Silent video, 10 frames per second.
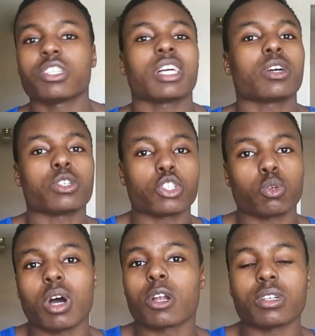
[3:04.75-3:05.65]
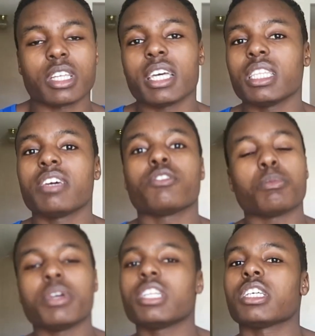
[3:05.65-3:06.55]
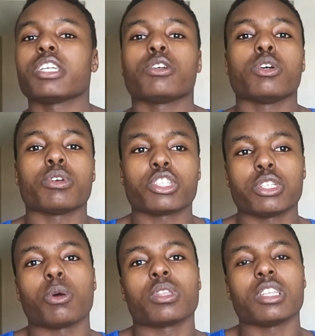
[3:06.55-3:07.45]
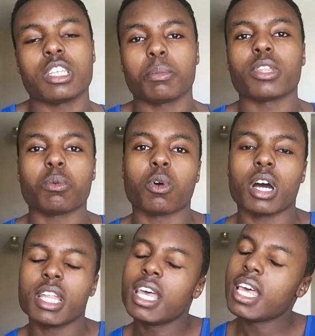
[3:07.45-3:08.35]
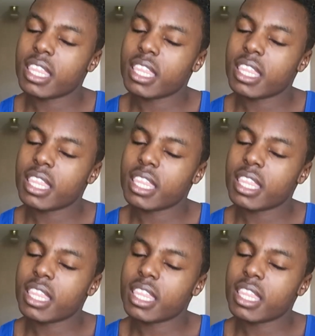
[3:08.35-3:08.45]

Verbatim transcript: so like on a squat or a deadlift or bench, like you're going slower than the tempo they want,